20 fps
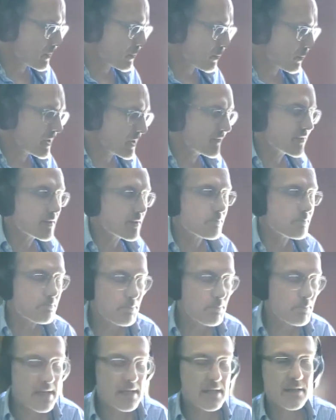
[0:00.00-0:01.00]
we've
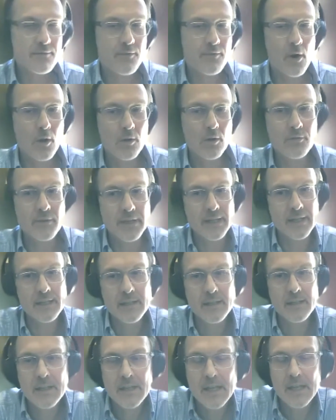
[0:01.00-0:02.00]
been evolving
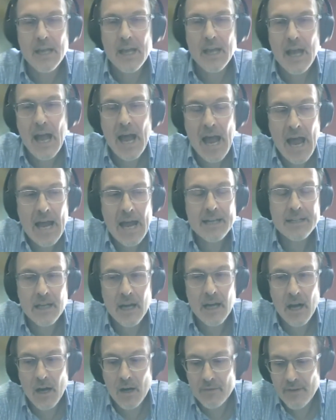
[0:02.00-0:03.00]
at
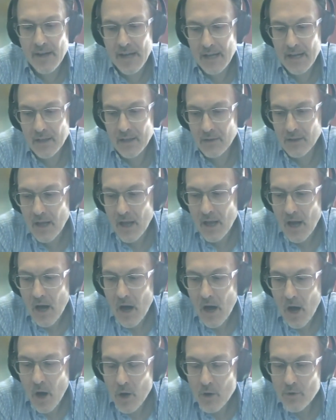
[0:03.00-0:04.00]
Carval
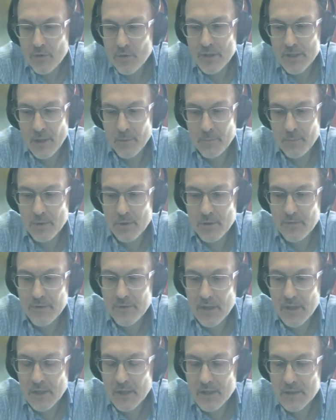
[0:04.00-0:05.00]
over a number of
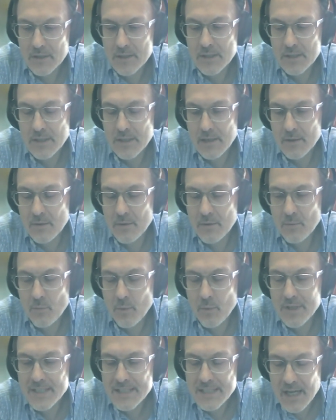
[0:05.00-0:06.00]
years.
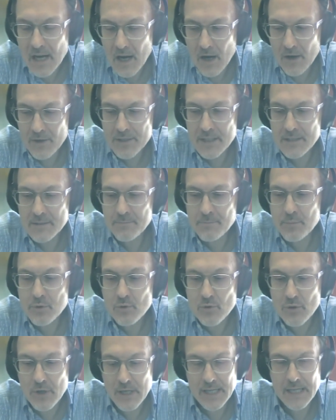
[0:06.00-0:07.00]
We started
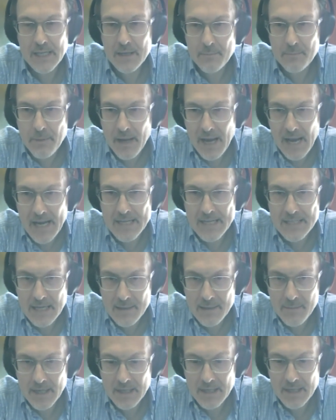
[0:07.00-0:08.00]

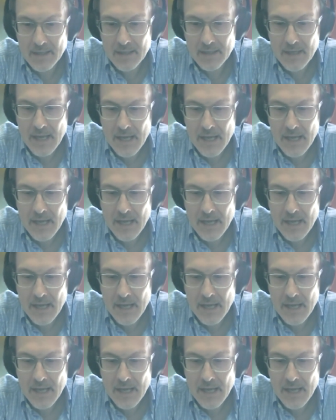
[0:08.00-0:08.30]
pre-pandemic